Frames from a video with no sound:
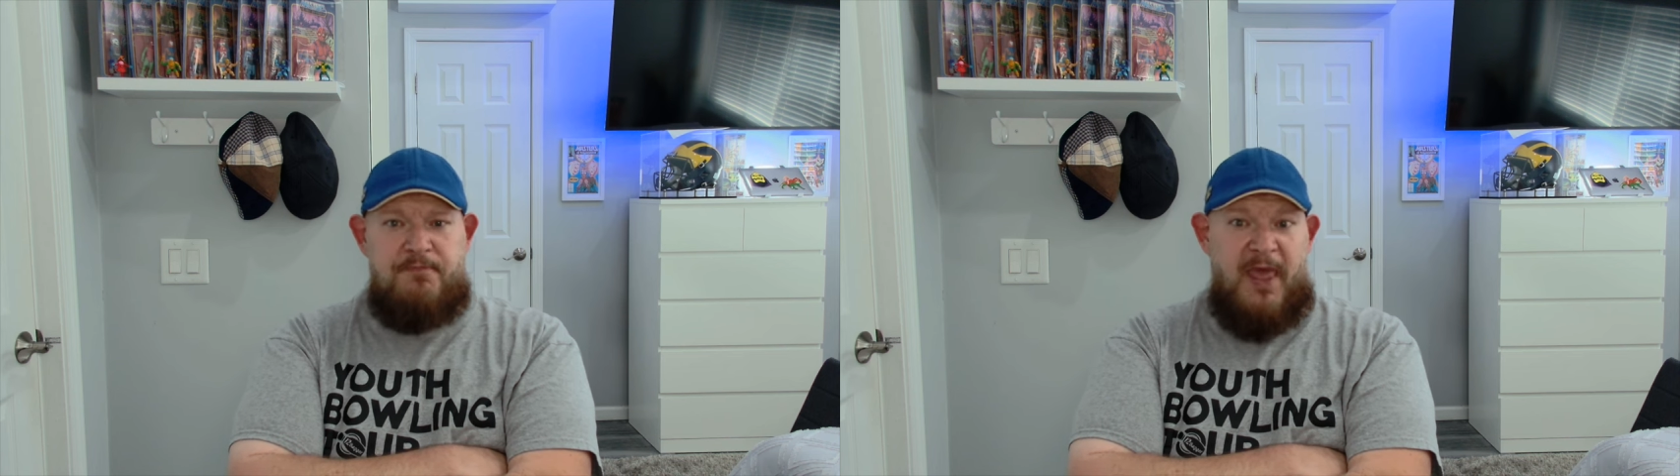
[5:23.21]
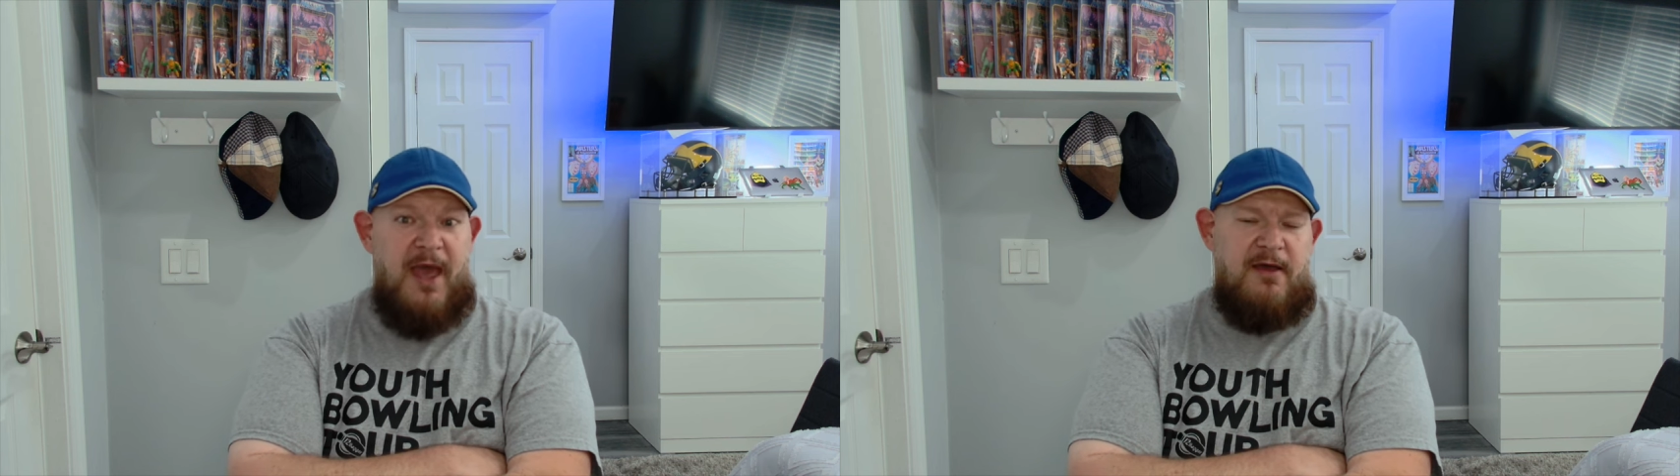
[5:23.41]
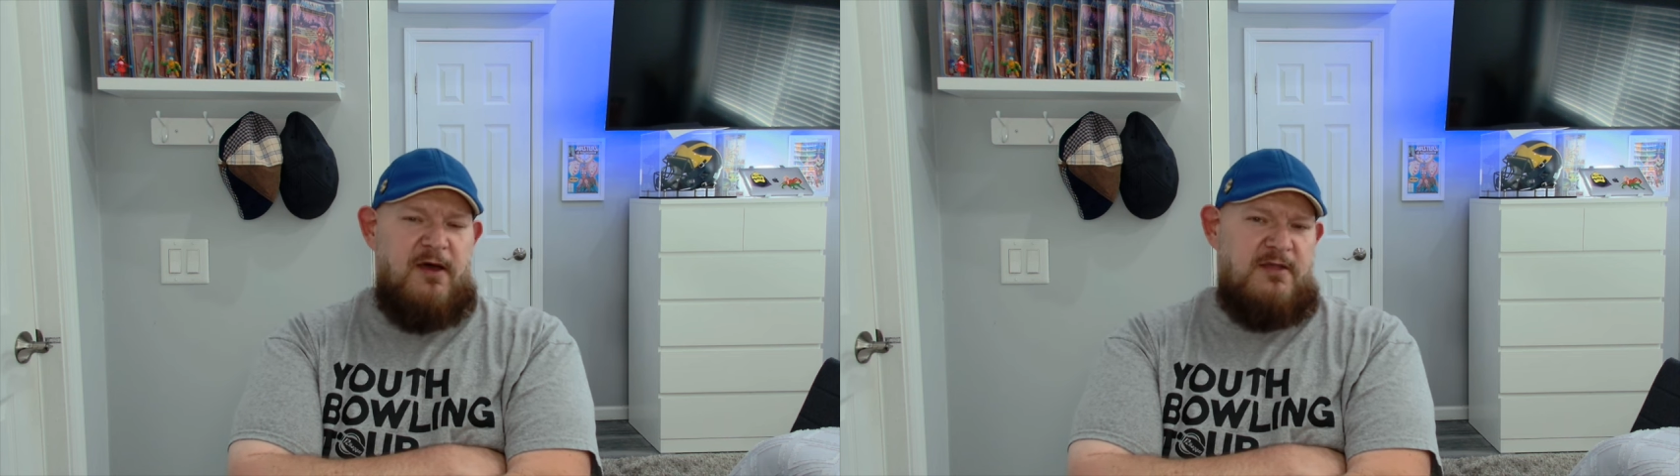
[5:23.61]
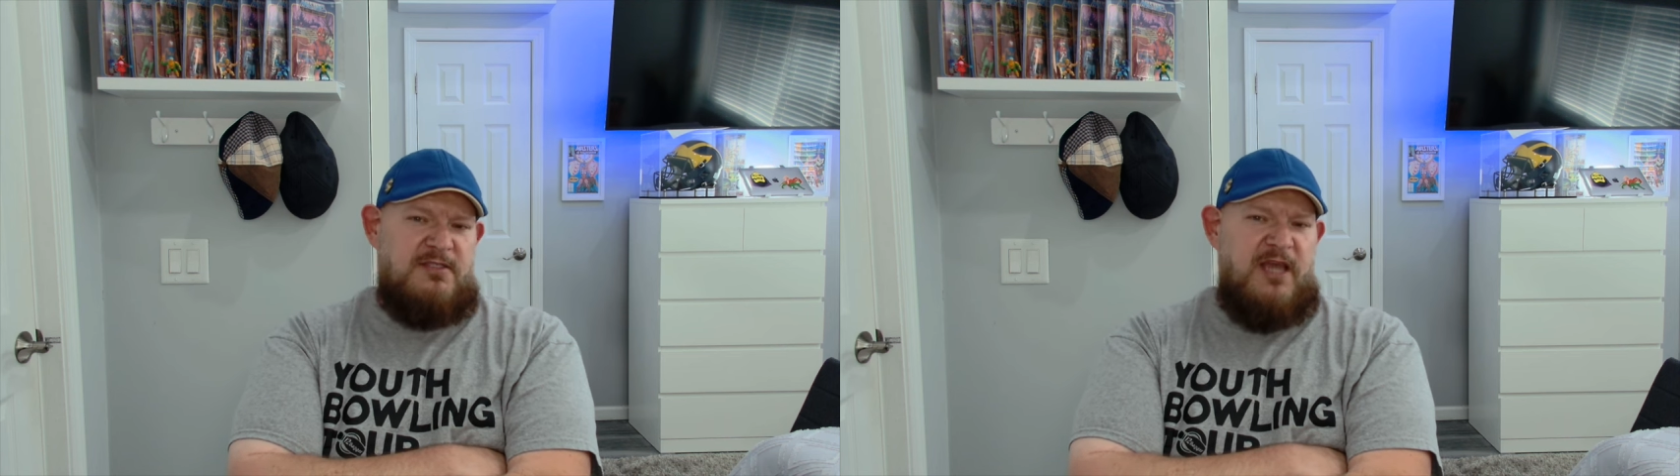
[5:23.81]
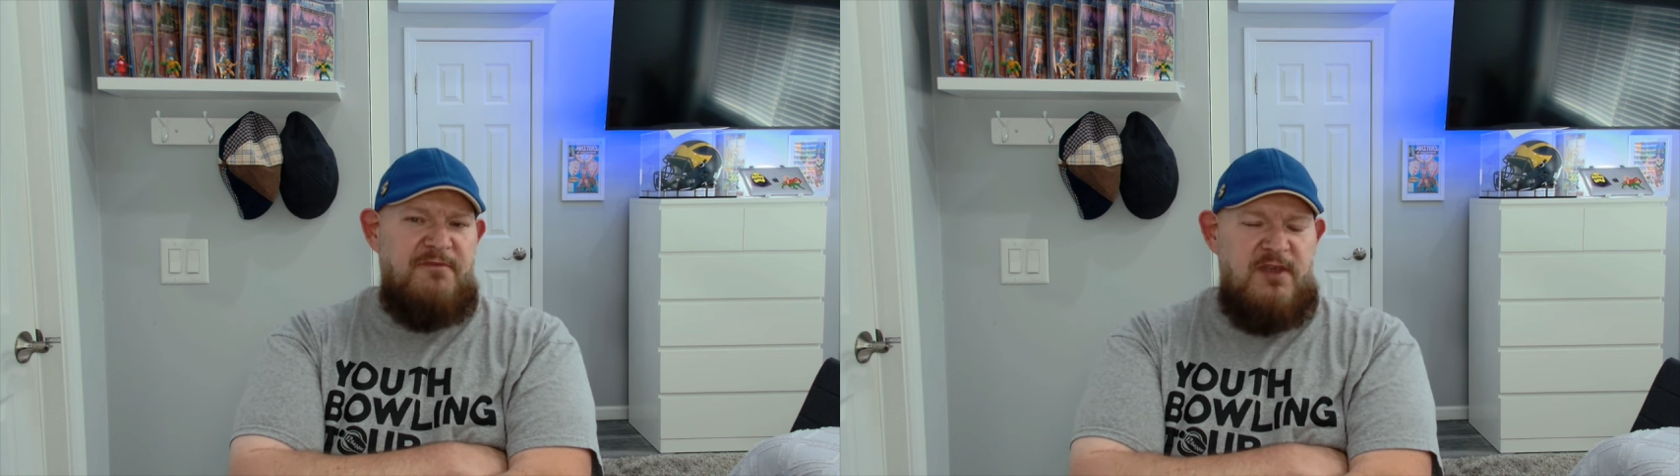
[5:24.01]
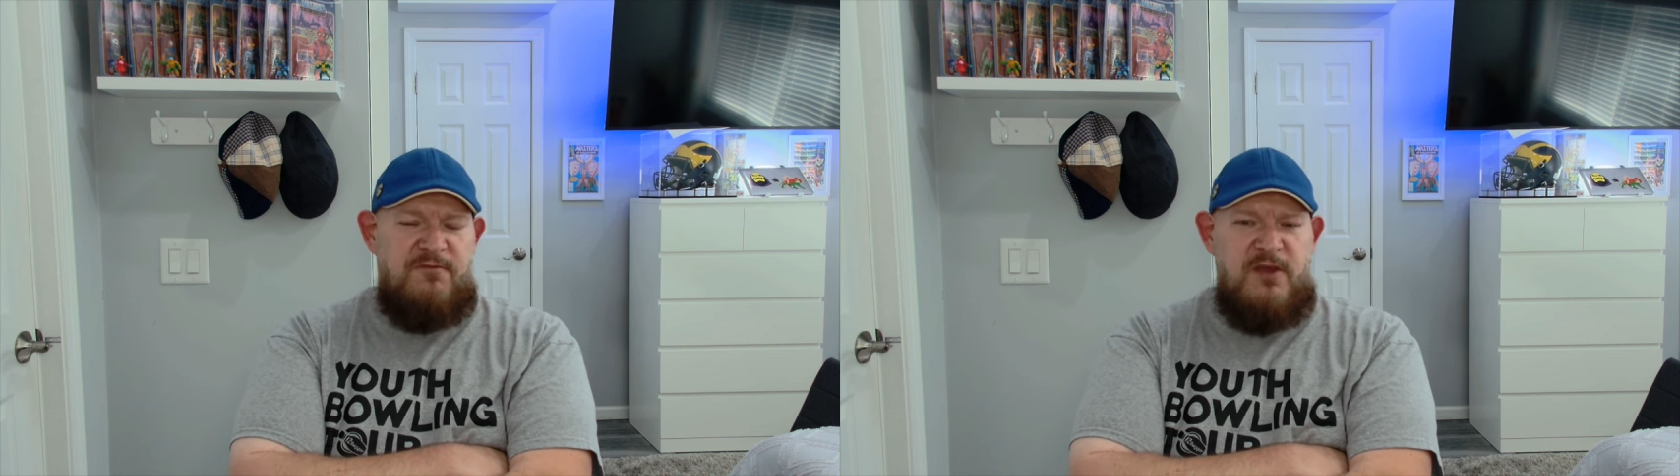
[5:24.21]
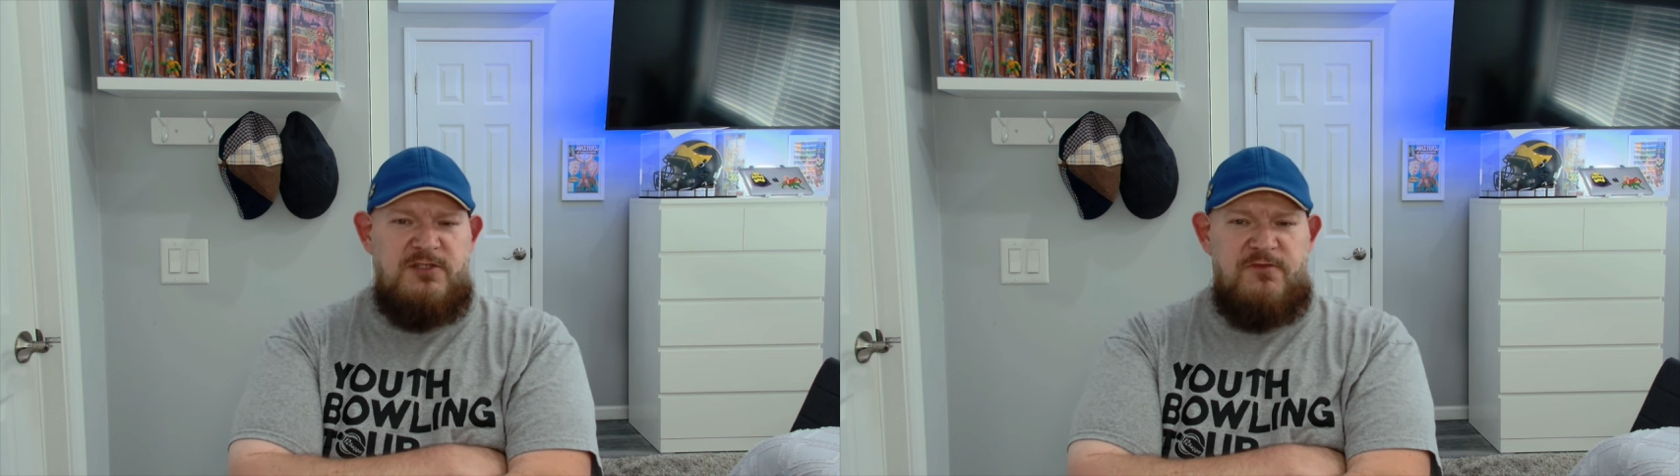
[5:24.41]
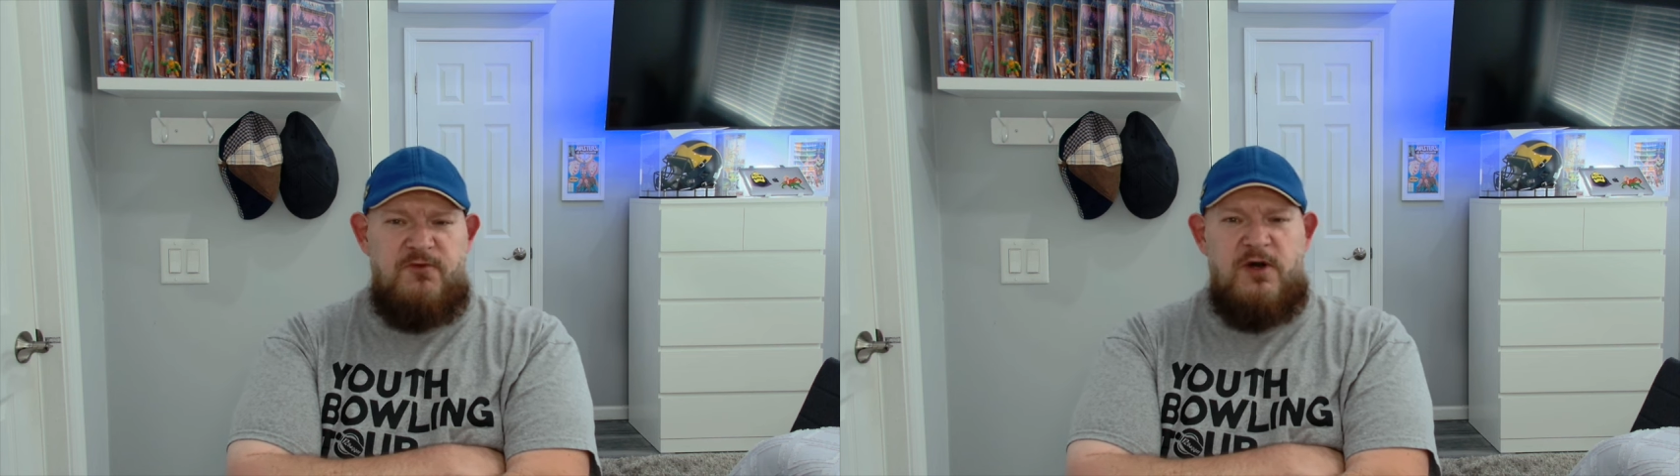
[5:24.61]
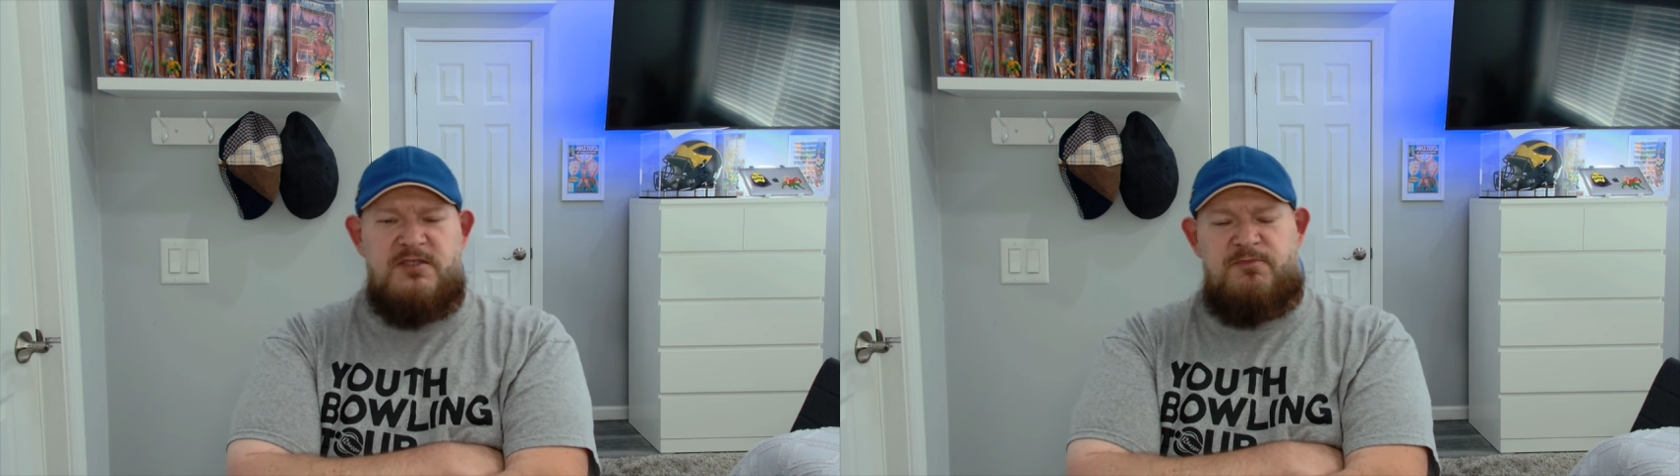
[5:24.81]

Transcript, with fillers: that uh, safety feature for us,